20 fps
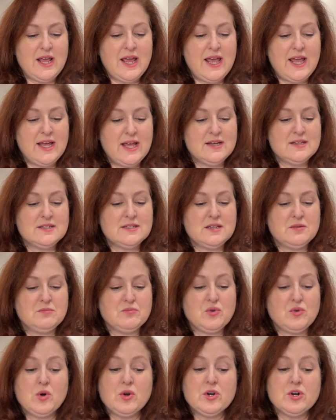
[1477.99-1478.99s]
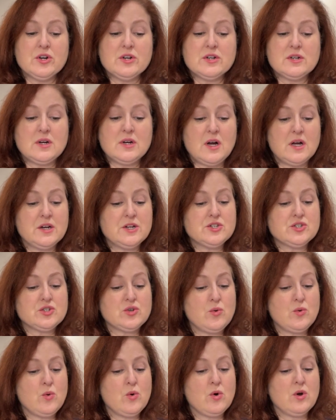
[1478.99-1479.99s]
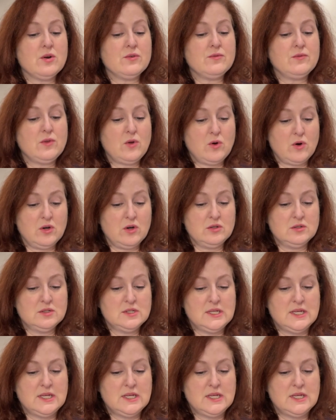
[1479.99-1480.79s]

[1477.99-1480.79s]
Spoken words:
hand embroidered cottage core floral.